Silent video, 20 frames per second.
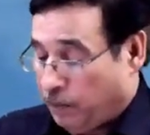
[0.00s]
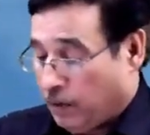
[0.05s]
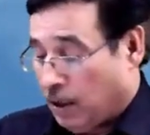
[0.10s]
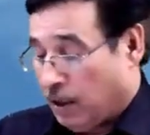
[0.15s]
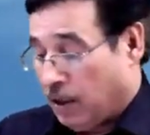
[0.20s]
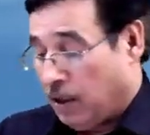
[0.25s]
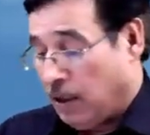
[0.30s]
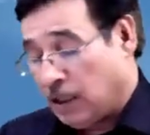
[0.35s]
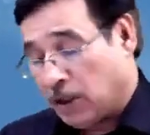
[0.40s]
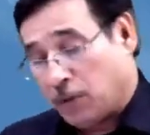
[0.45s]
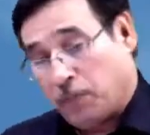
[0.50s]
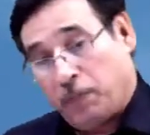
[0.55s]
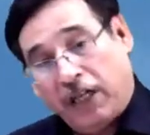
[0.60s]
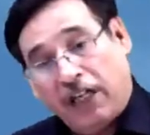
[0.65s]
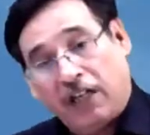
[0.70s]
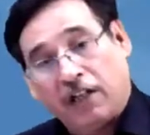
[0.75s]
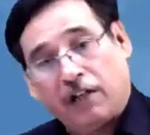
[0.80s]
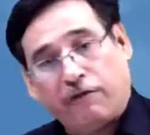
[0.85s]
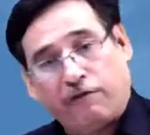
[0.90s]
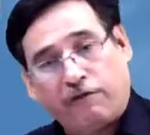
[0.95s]
is being
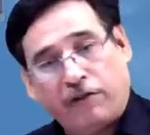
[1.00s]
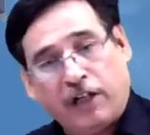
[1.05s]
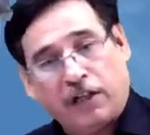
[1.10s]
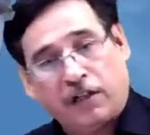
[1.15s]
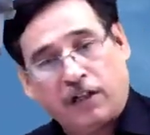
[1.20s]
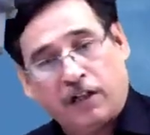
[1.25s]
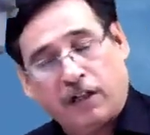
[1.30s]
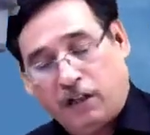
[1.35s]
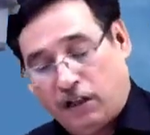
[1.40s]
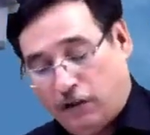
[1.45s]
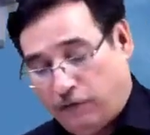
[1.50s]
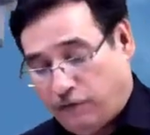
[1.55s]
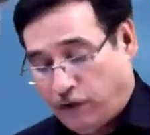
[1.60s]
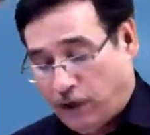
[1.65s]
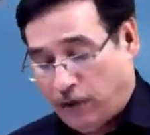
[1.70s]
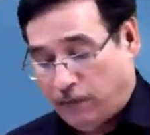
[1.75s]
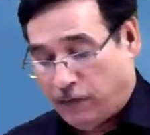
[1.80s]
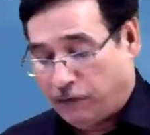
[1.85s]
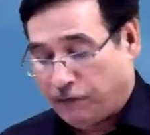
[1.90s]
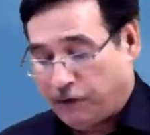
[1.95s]
reflected in the form
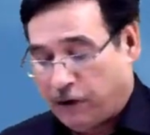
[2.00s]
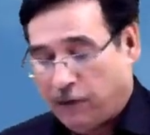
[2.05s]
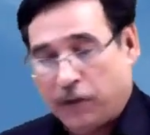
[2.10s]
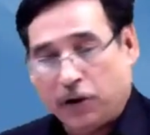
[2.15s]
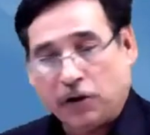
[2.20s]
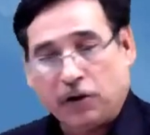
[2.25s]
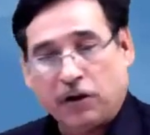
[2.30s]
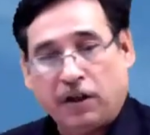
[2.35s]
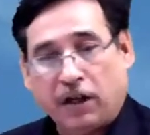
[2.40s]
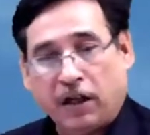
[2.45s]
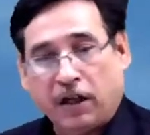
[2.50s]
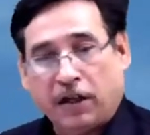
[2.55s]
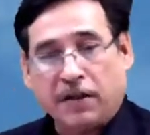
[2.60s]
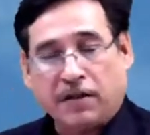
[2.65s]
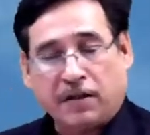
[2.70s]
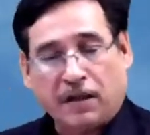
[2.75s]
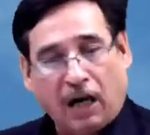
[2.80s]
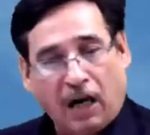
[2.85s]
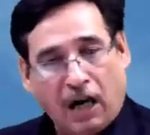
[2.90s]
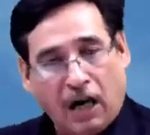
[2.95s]
of commission, that is
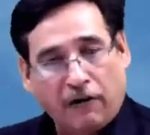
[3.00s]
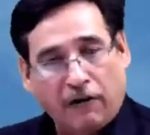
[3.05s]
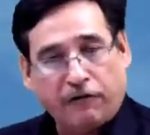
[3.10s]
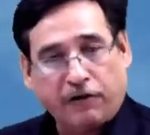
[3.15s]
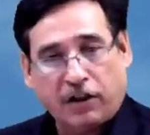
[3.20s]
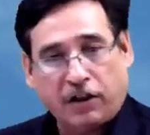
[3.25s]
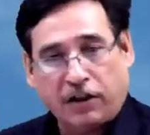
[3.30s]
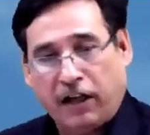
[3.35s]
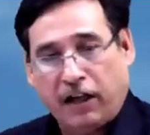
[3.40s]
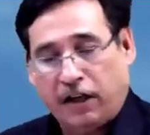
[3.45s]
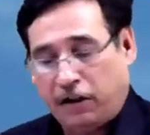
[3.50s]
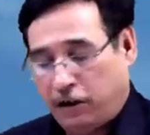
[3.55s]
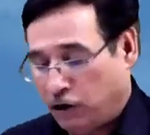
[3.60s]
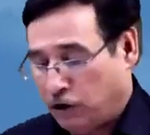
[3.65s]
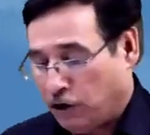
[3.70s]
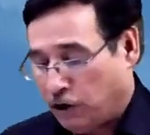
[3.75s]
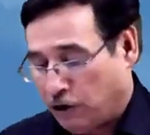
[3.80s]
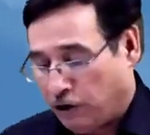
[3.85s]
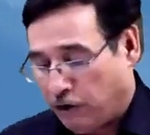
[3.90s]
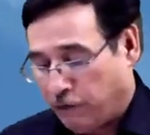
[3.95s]
after the
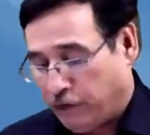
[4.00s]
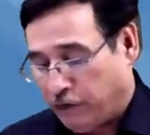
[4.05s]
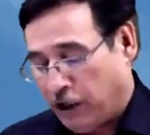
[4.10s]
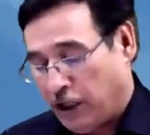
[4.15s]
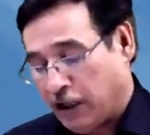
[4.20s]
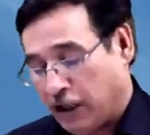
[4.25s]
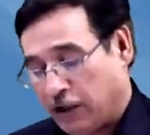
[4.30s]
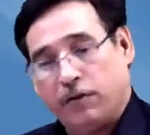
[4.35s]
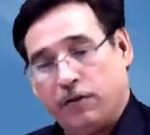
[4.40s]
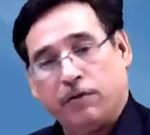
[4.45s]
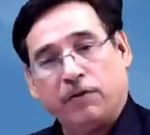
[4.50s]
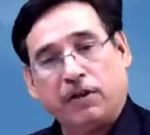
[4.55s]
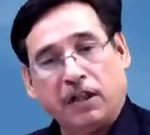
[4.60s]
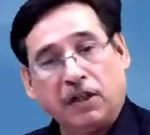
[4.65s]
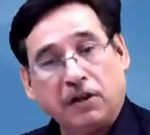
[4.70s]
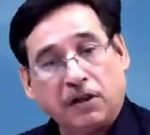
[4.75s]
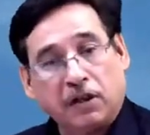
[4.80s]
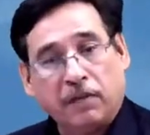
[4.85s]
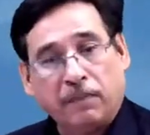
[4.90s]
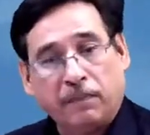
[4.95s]
addition of the accrued
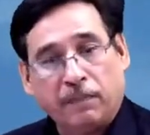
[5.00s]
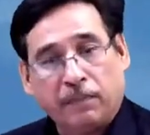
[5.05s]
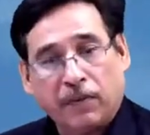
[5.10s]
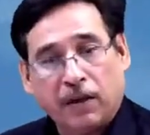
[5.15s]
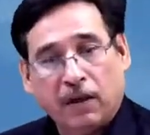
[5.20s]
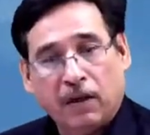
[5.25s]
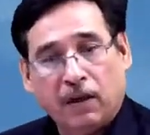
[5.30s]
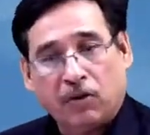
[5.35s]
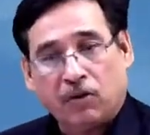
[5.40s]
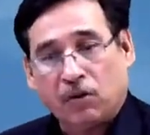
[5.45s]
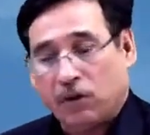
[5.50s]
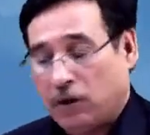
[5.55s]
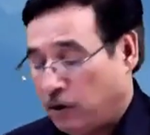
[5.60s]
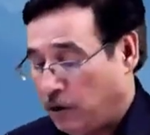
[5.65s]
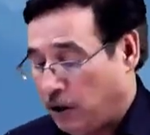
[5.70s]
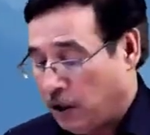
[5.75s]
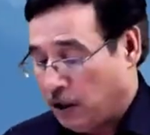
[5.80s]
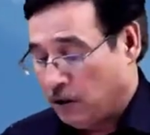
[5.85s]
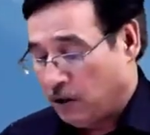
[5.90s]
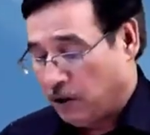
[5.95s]
income. So you
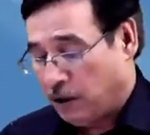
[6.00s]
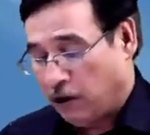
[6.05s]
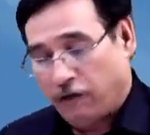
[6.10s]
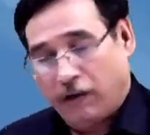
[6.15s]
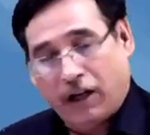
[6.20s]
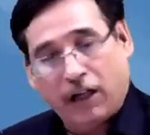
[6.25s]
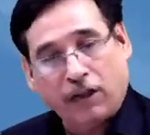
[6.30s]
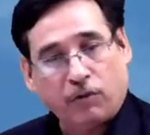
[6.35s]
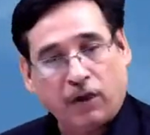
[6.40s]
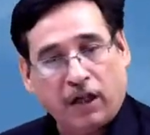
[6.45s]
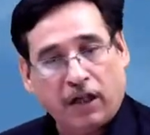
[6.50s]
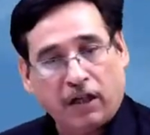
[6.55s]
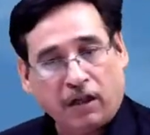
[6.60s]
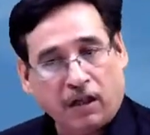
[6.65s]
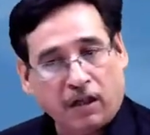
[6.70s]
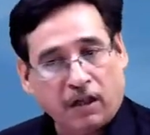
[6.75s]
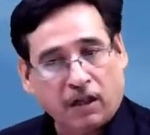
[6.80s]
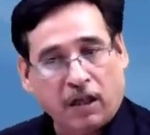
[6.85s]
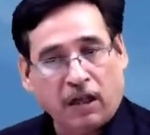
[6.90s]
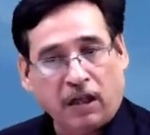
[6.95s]
need not require to add it
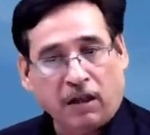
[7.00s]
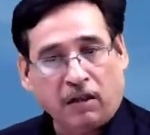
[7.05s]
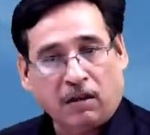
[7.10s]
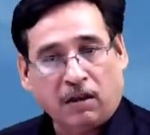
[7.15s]
again.